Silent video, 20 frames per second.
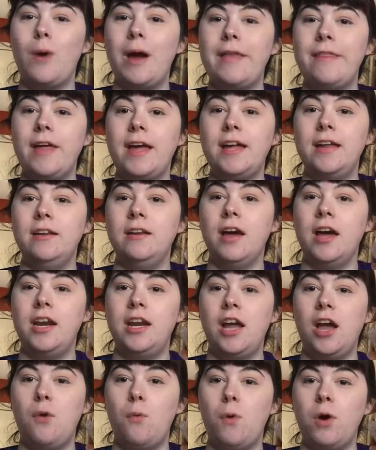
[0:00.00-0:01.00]
Twilight and
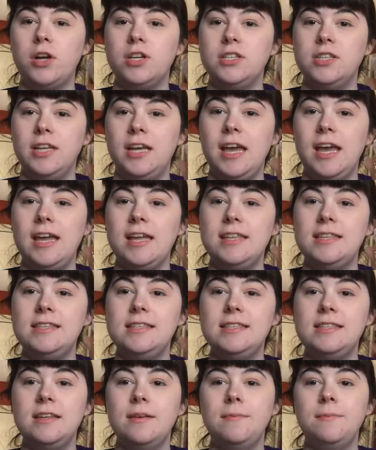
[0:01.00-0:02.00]
Honey I Washed the Kids.